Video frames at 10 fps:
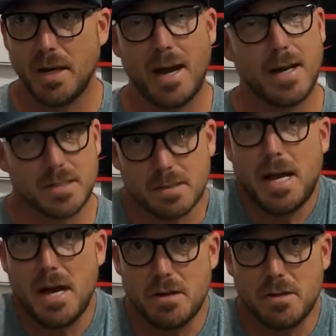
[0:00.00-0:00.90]
Had some
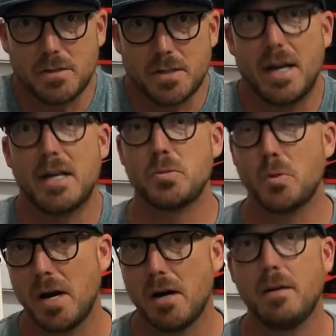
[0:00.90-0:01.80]
L's as
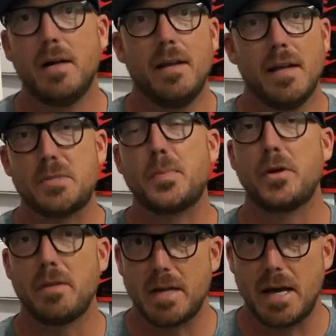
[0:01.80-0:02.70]
well. That's part
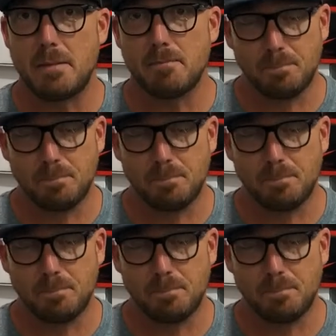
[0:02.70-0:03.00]
of the game.